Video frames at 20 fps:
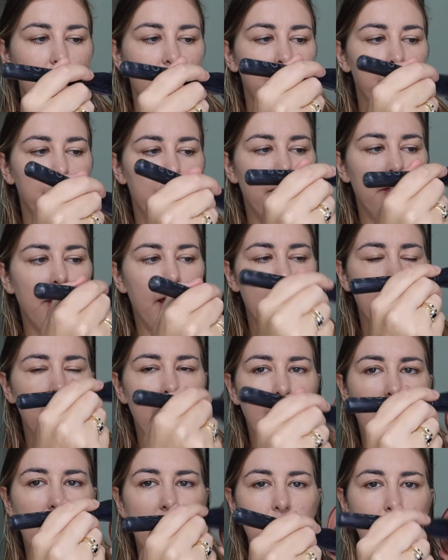I swirl that in
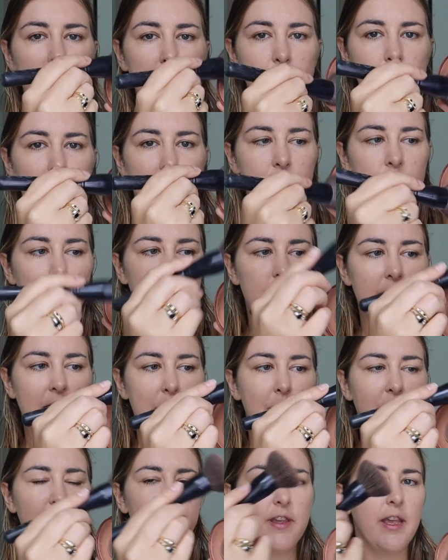there,
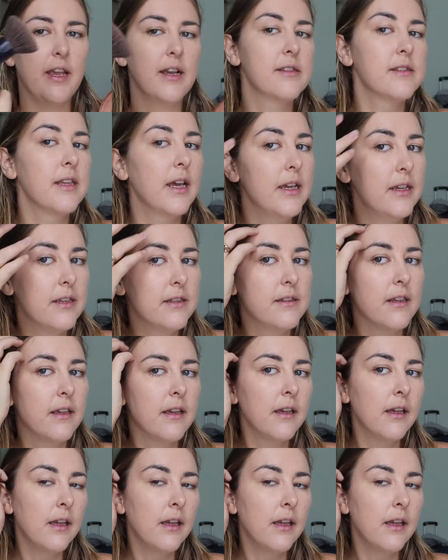tap off the excess.